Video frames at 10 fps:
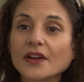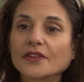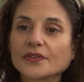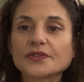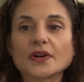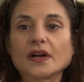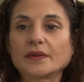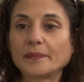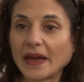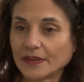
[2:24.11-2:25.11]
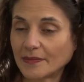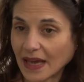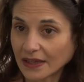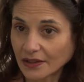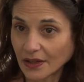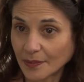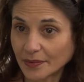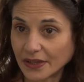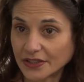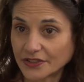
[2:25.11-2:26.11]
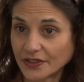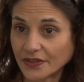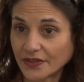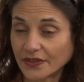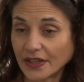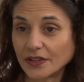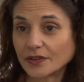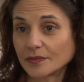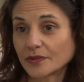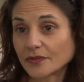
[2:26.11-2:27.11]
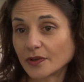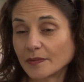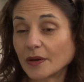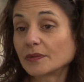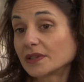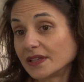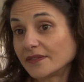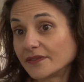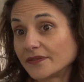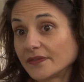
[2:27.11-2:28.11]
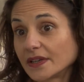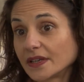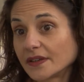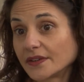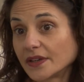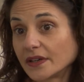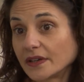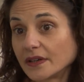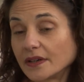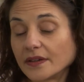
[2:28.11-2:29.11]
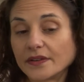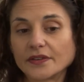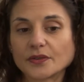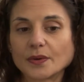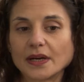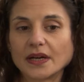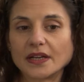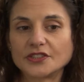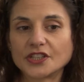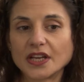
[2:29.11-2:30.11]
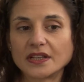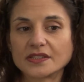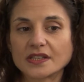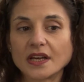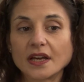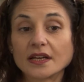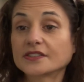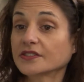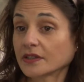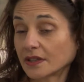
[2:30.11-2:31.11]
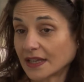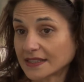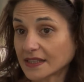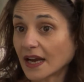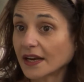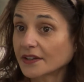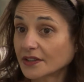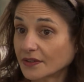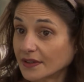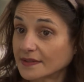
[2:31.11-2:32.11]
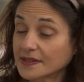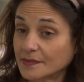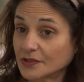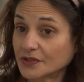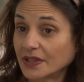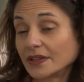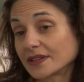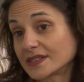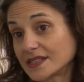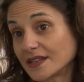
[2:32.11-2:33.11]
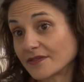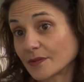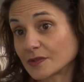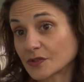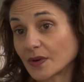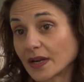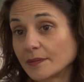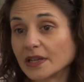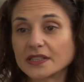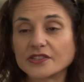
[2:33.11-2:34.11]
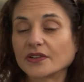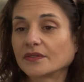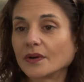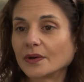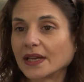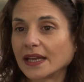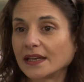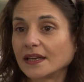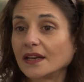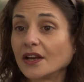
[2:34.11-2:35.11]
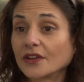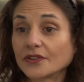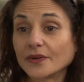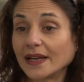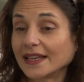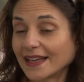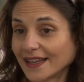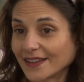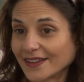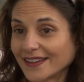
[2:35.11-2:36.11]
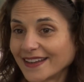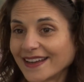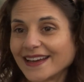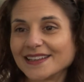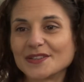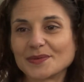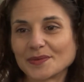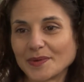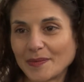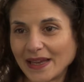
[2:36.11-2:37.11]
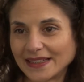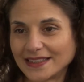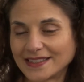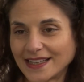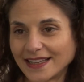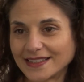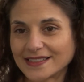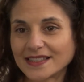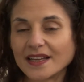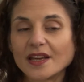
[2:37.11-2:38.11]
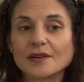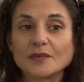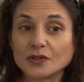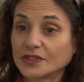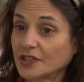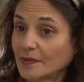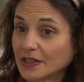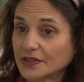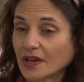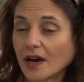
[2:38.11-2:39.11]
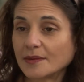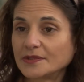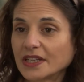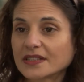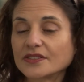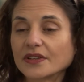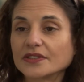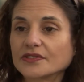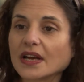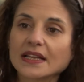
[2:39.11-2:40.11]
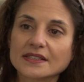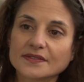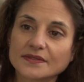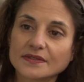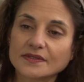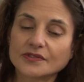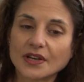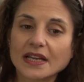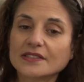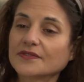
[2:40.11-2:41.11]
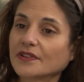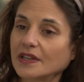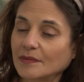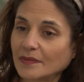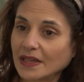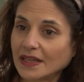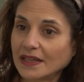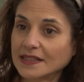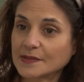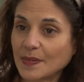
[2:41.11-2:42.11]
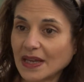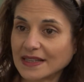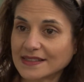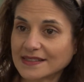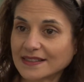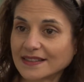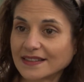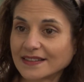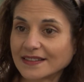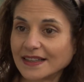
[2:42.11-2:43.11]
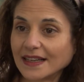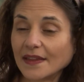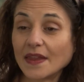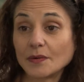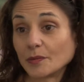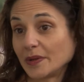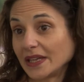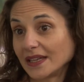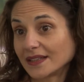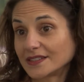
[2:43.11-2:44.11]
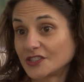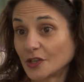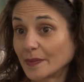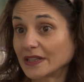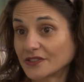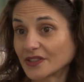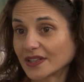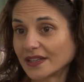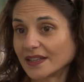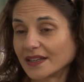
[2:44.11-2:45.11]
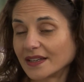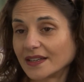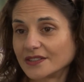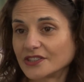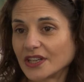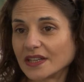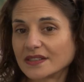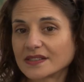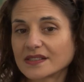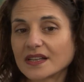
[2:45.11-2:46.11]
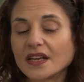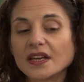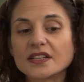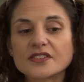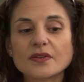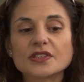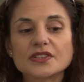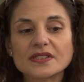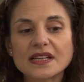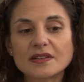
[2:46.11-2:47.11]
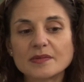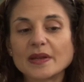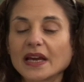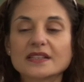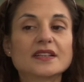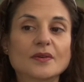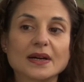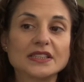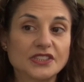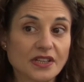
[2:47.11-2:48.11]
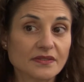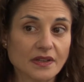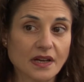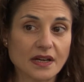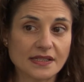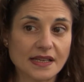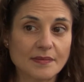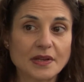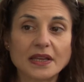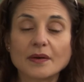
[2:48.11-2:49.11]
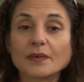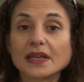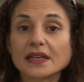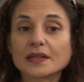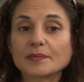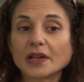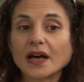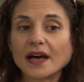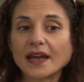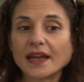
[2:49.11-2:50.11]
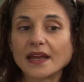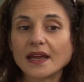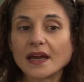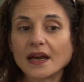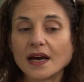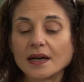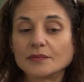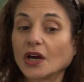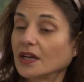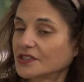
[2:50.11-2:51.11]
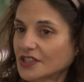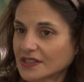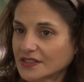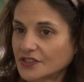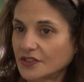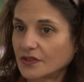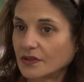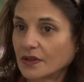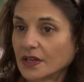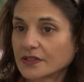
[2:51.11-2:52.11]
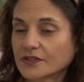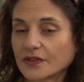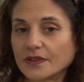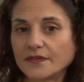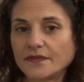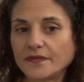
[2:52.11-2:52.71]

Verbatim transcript: Those are all mathematical operations that you can perform that would leave the, the square unchanged. A circle has a higher degree of symmetry, you can see from a square, because you can rotate it through any angle and it will remain unchanged. Most geometric objects, you can trans transfer them in space, and they will be geometrically unchanged. So it turns out to be actually quite general concept, and that we can apply um, not just to sort of